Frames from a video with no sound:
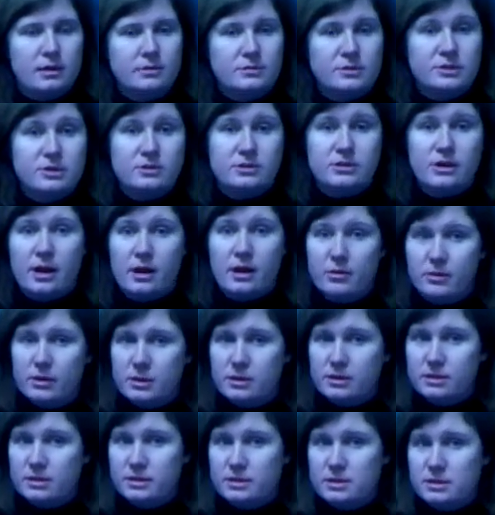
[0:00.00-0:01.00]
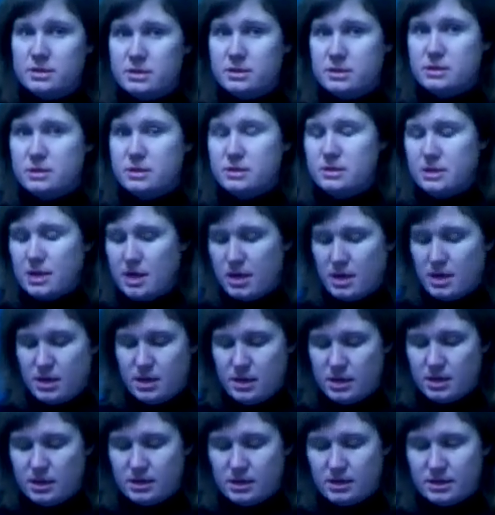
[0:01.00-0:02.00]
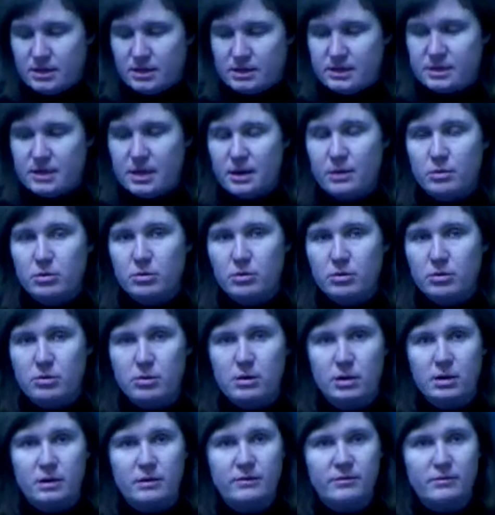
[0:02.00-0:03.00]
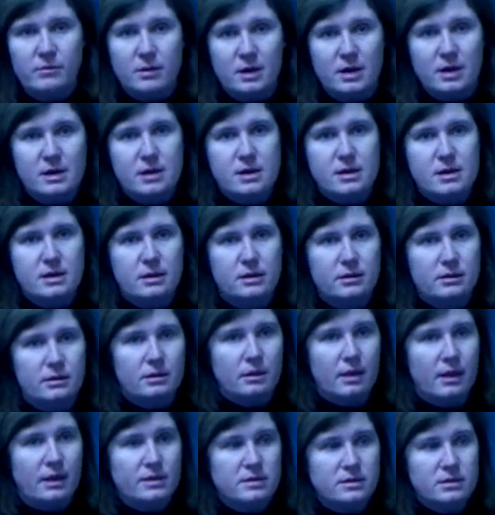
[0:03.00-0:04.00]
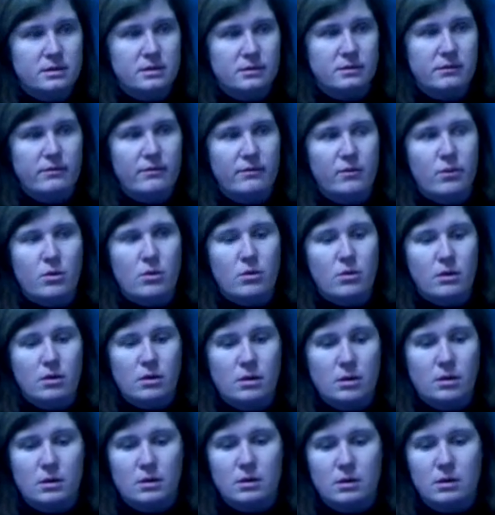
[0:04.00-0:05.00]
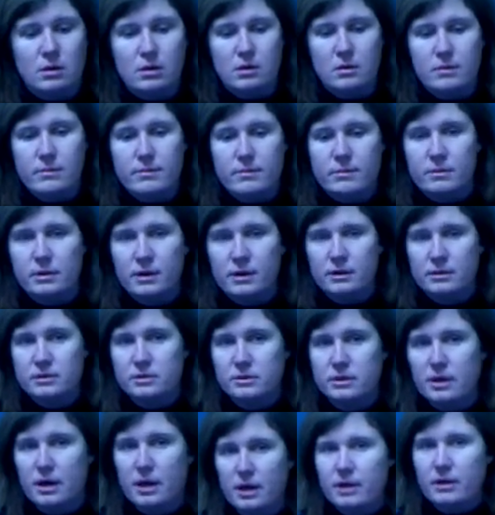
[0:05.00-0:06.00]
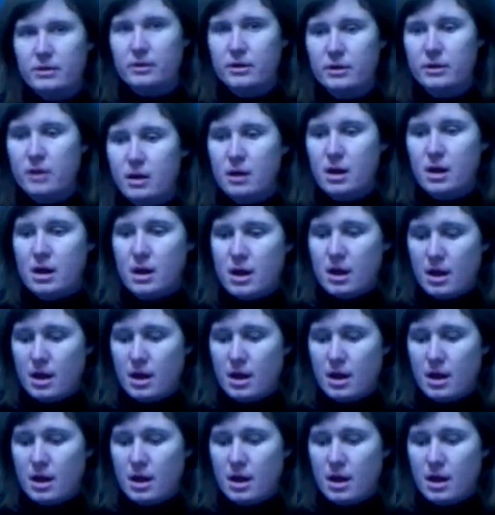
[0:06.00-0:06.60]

I am Ginger Hamrick. This is an example of my lesson for Dr. Tyler.